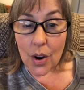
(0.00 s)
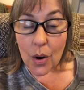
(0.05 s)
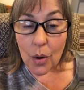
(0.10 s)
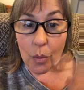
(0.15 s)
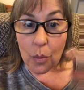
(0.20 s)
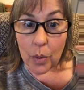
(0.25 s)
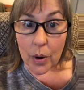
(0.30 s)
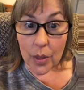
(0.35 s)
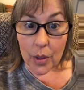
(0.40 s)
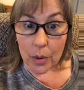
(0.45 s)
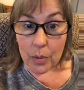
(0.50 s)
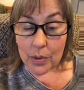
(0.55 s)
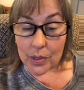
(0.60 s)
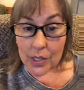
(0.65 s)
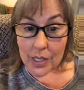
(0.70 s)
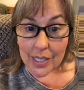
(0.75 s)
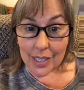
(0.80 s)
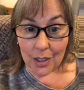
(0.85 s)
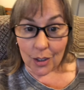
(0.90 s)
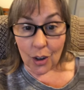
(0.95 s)
where there was a
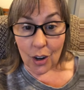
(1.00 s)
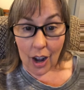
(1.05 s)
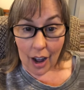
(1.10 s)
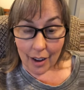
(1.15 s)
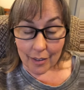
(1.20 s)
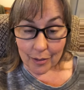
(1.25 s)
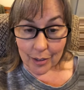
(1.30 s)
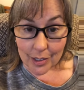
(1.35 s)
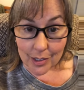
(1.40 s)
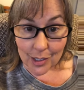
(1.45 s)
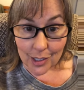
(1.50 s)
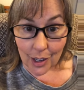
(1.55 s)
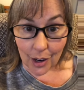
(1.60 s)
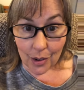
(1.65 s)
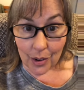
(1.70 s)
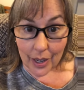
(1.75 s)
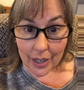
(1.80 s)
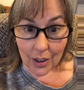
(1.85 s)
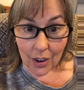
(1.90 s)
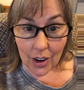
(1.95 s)
dental conference
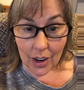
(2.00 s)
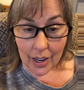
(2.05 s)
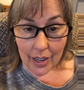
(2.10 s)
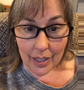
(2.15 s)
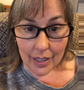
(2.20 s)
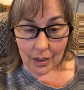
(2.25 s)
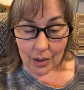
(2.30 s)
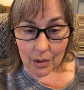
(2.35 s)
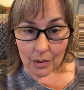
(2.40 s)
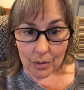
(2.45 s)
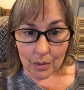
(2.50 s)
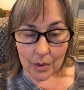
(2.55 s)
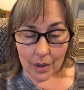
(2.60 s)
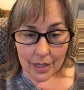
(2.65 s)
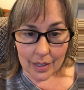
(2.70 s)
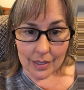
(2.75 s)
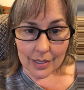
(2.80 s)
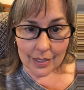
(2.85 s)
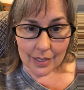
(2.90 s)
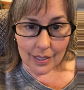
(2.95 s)
going on
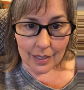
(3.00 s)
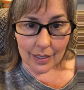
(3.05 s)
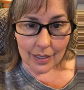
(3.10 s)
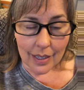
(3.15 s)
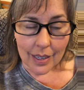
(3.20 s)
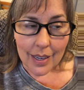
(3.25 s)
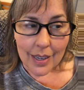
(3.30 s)
once, and